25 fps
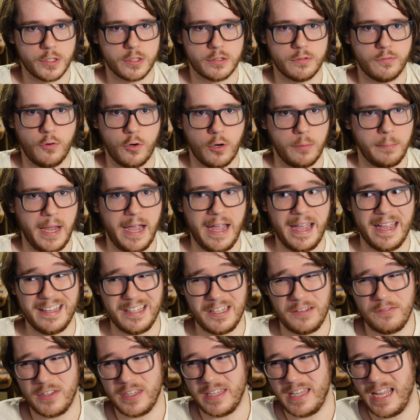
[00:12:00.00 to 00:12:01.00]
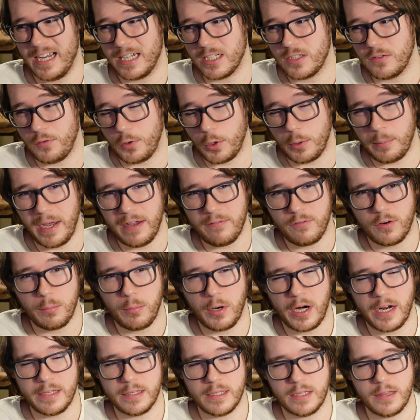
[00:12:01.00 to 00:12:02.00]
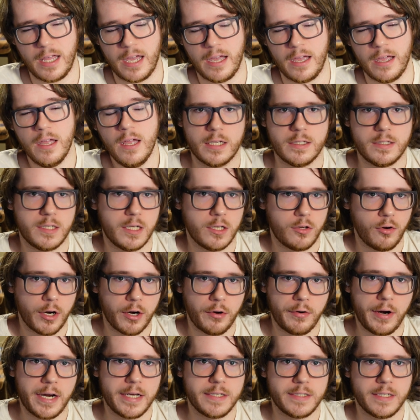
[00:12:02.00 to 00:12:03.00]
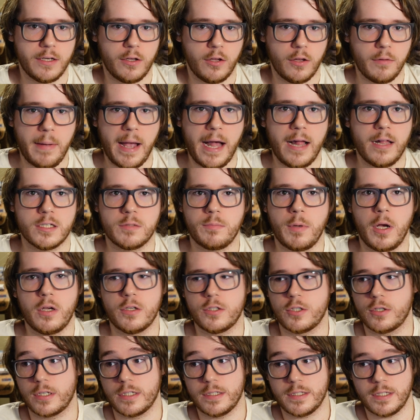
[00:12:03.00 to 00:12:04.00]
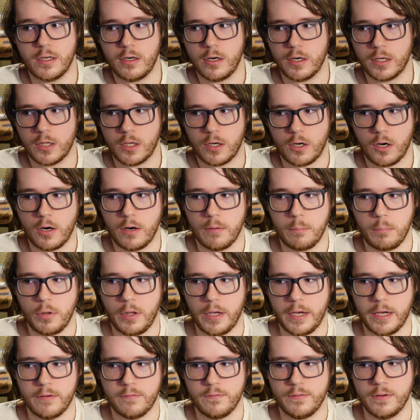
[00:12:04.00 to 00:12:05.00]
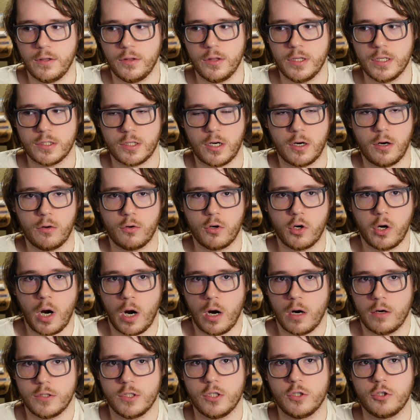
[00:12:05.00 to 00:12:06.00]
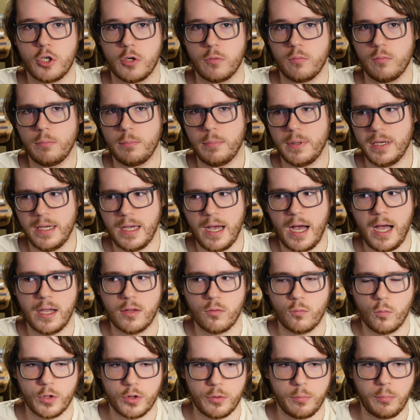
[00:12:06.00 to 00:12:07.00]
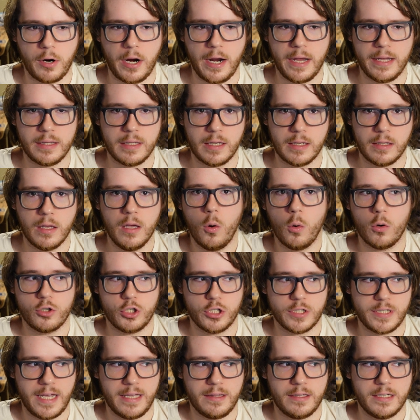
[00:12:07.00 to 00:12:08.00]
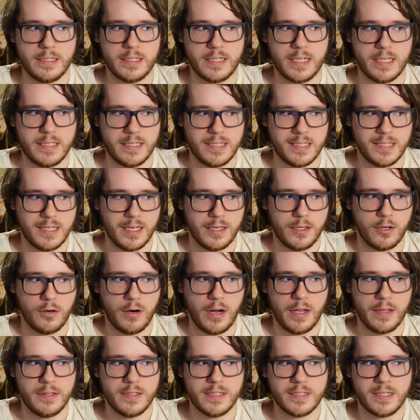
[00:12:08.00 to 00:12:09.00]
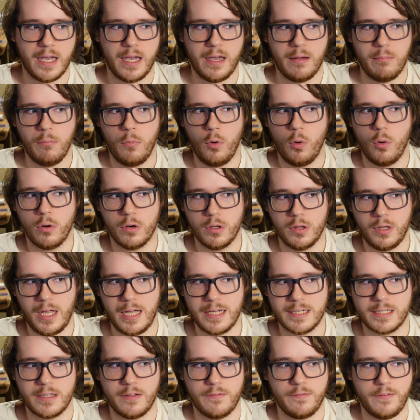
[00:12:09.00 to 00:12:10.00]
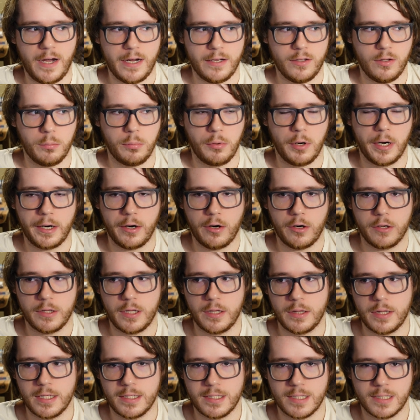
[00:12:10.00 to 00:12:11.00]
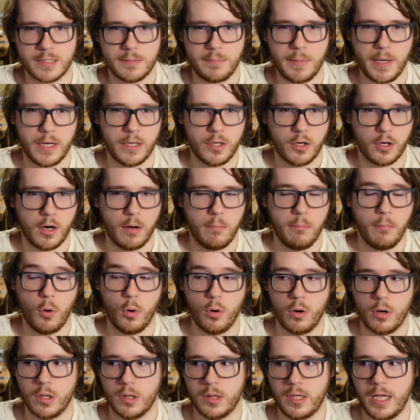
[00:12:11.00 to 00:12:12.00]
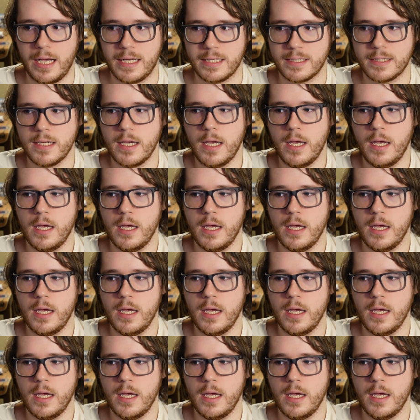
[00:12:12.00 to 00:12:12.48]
this format, and even next format for branded, that considering Ryziel and Malice, but also considering the current playing field, these are cards you should be on with branded, or just at least consider. I'd say more or less the Final Bringer and then the Dissipator are more or less